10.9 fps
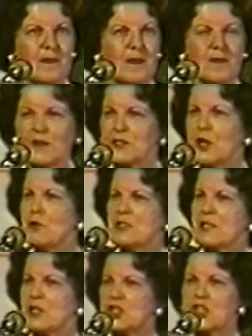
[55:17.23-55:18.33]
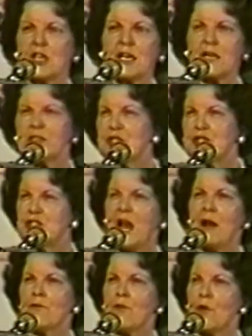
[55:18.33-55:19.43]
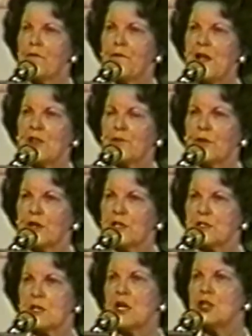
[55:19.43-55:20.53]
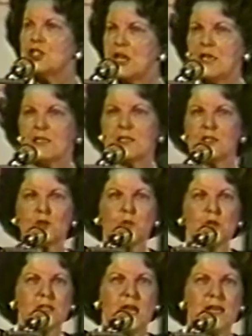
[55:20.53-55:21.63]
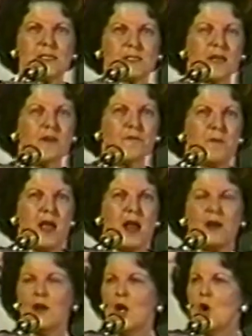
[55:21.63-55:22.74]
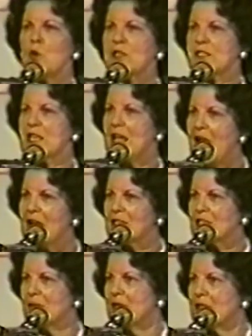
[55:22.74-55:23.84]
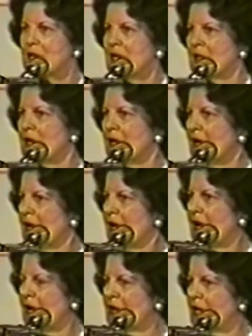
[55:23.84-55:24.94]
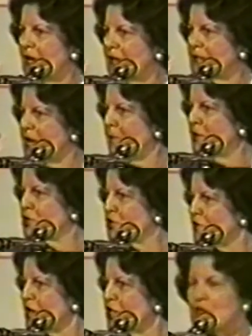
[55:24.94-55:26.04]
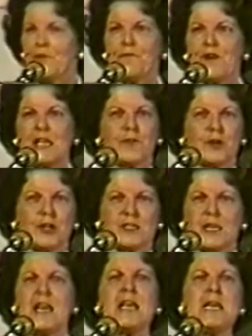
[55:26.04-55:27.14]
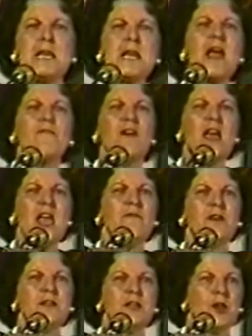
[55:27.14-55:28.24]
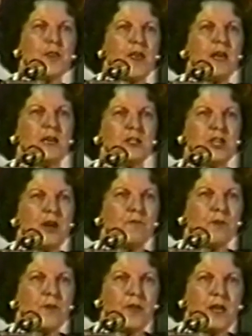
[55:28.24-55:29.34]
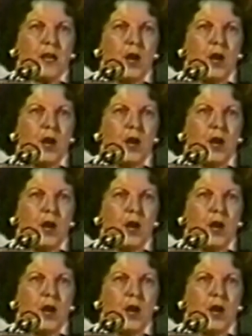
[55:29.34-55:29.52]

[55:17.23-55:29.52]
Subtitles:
There's no such thing as general faithfulness. Jesus was, as Son of Man, was the ultimate in the demonstration of faithfulness. And he never, ever did a general thing.